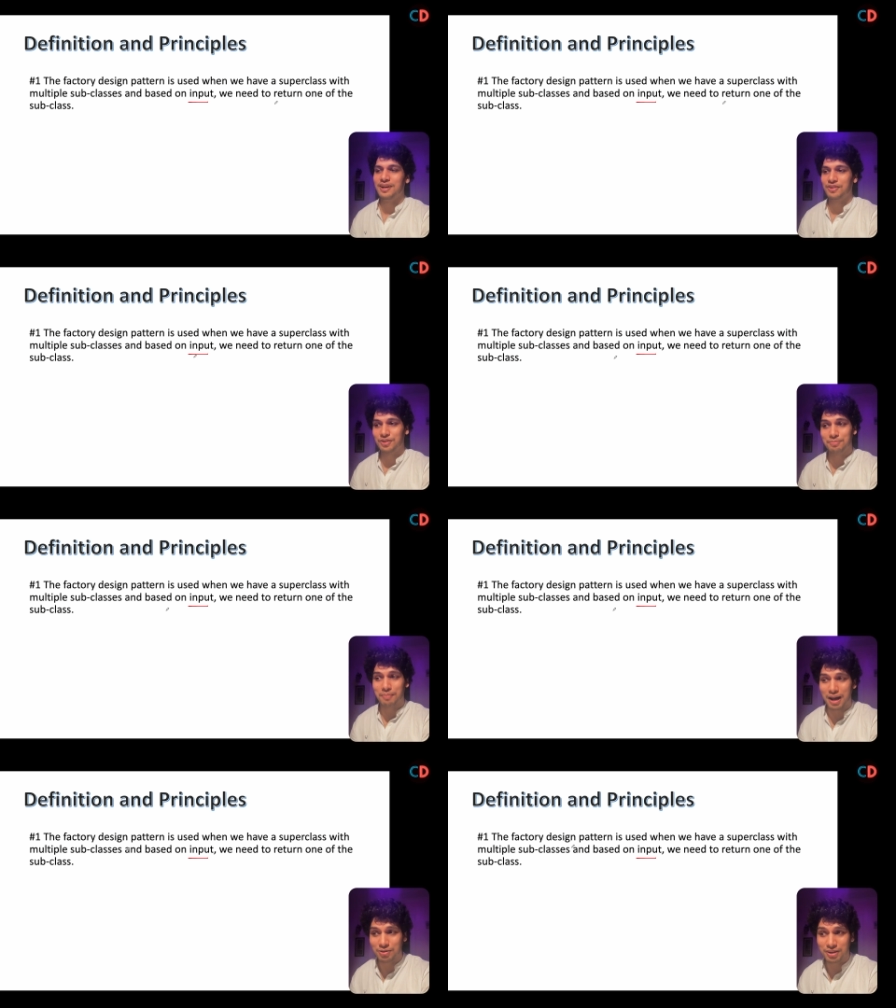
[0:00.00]
So the
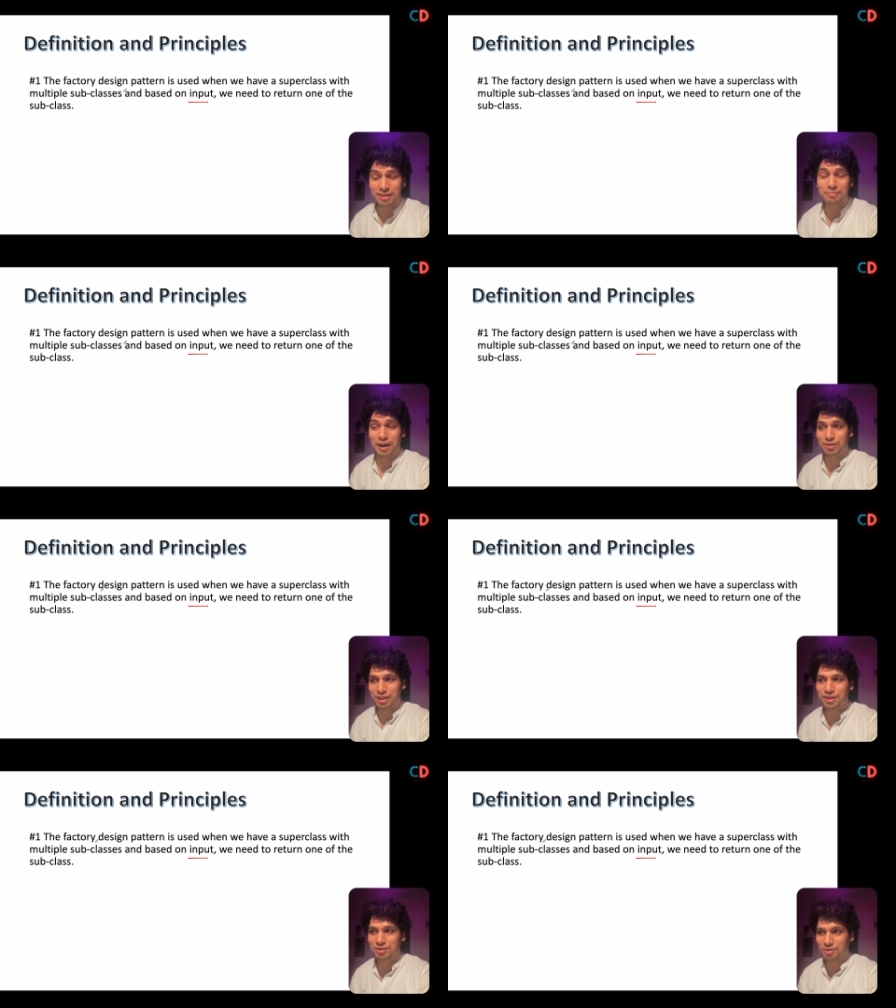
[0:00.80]
Maruti,
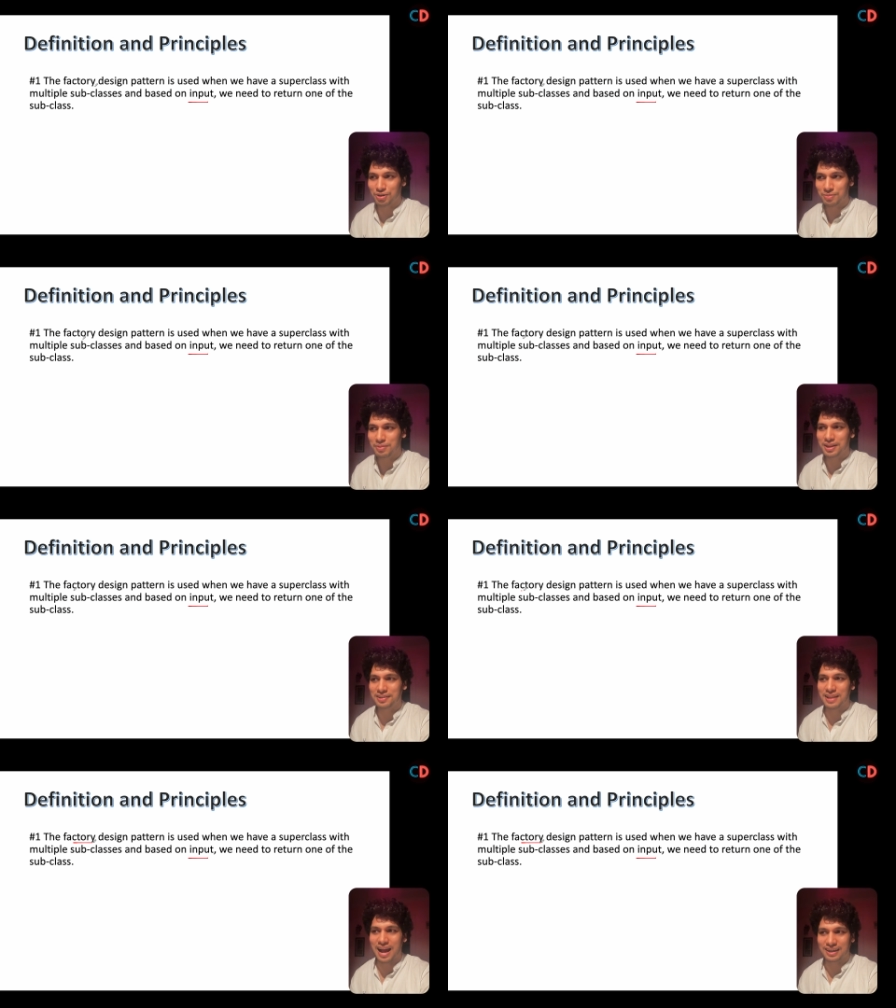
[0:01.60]
Maruti showroom
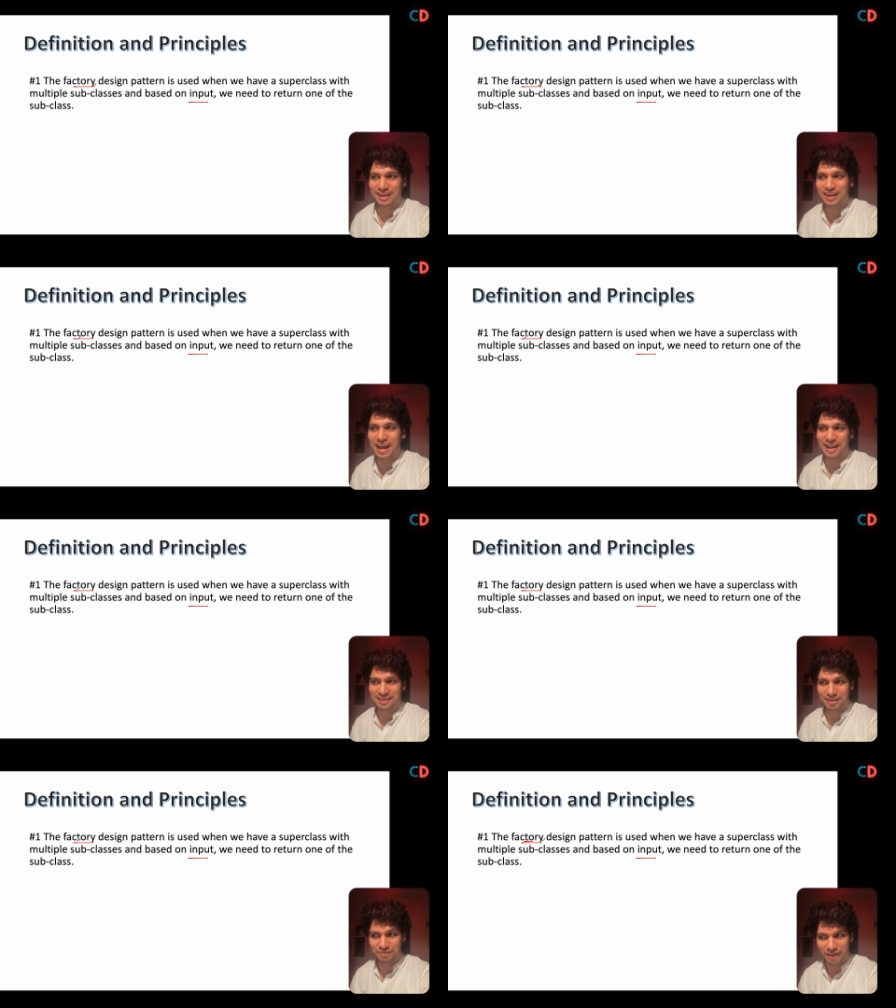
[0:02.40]
is acting as
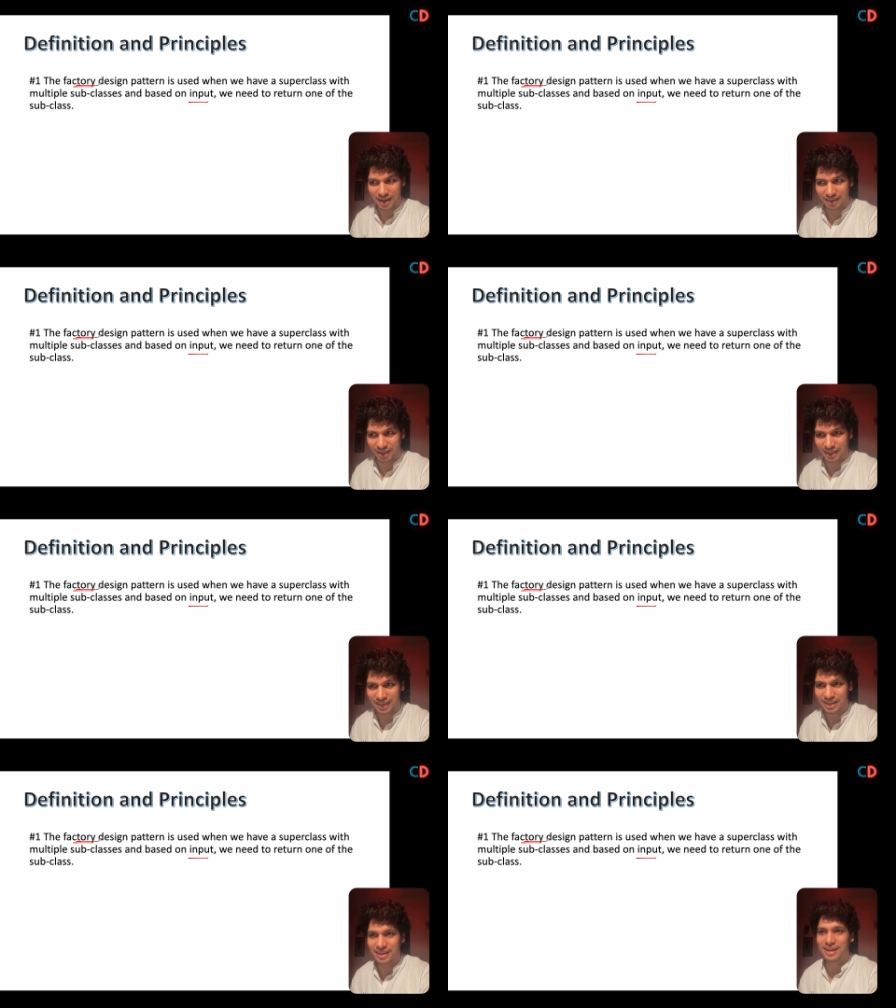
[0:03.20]
the
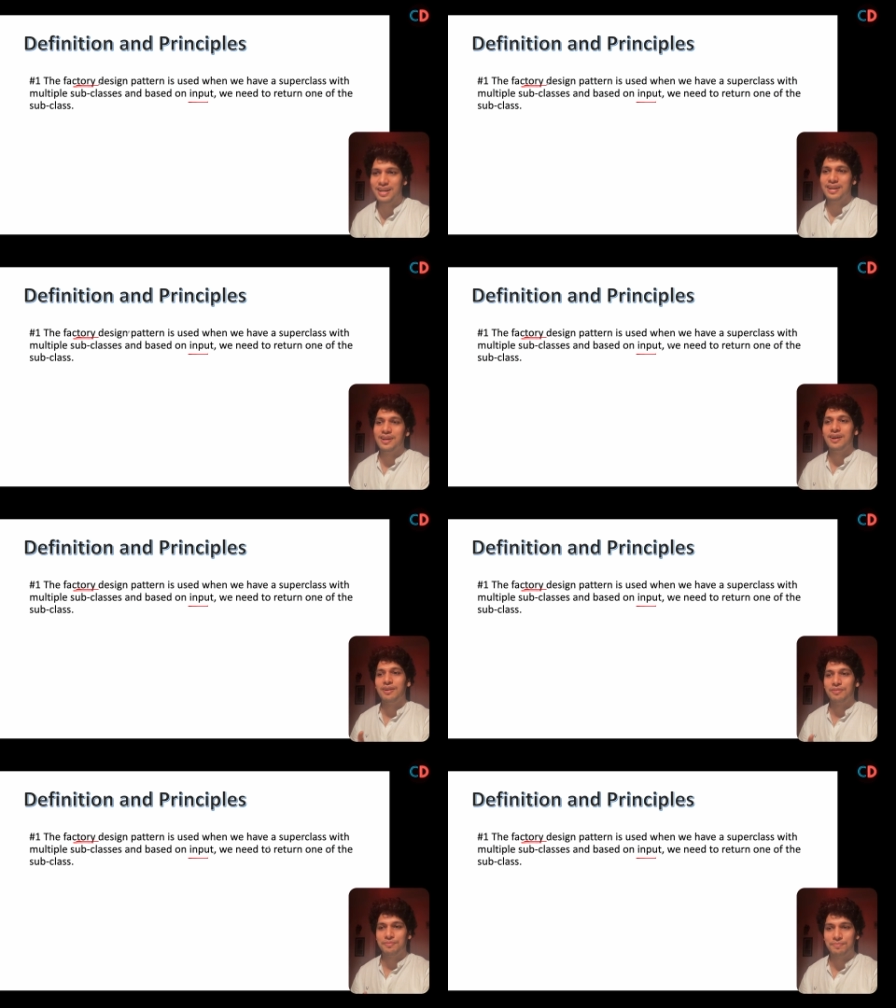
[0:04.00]
factory.
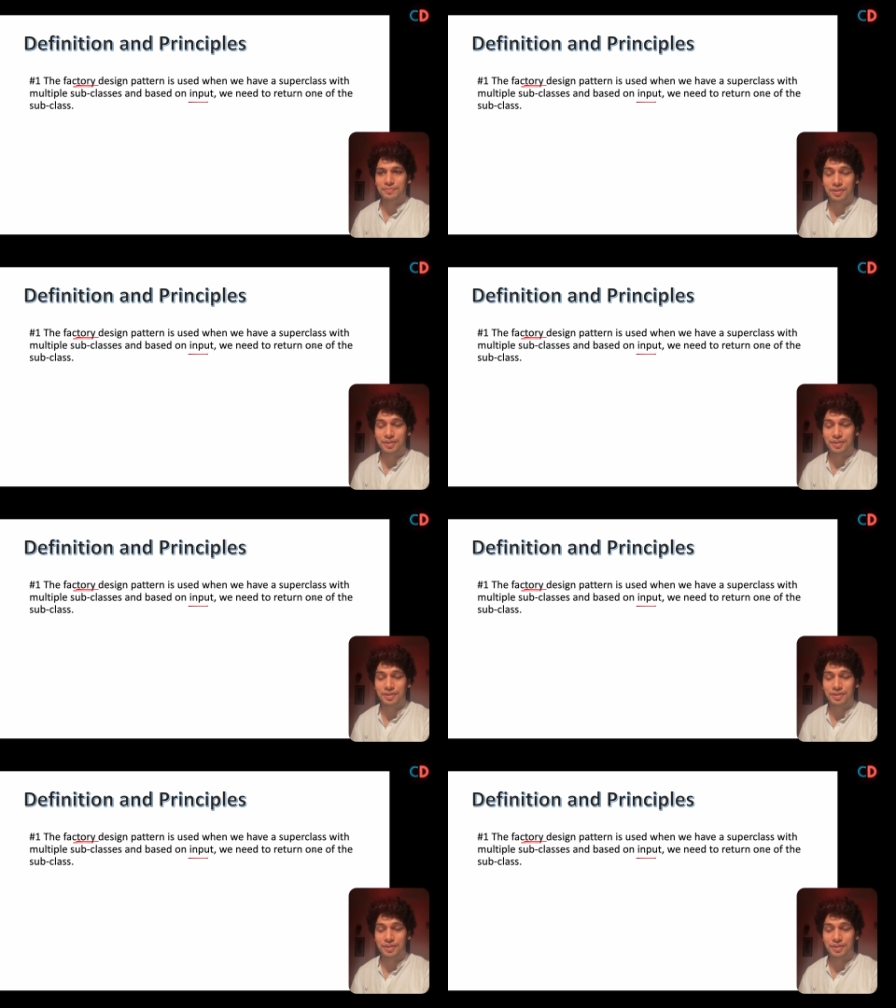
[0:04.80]
The